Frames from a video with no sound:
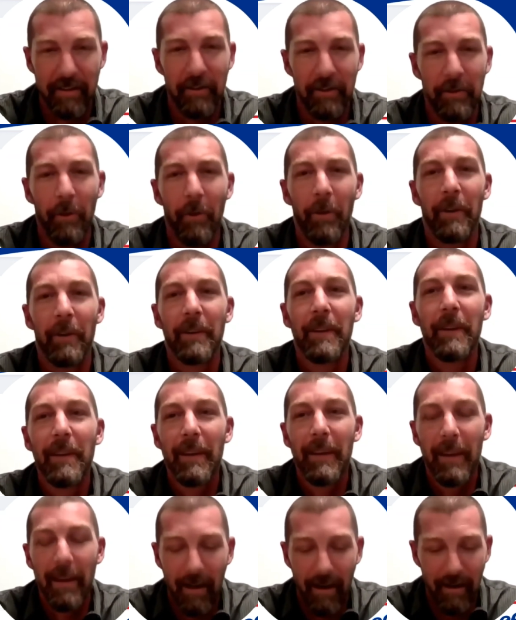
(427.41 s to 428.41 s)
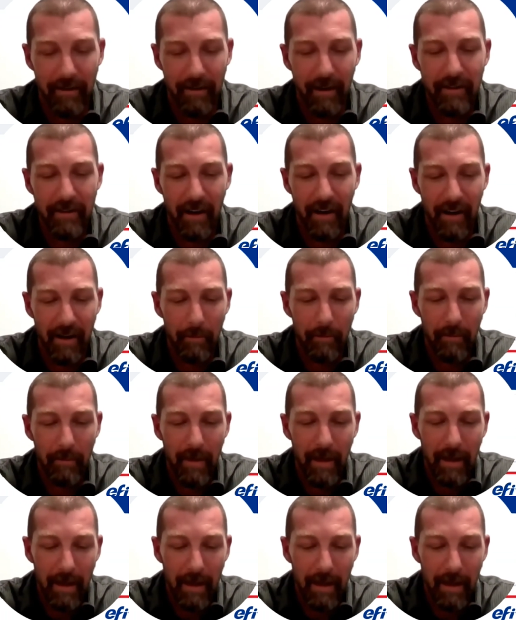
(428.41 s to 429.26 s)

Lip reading: to New York on their time.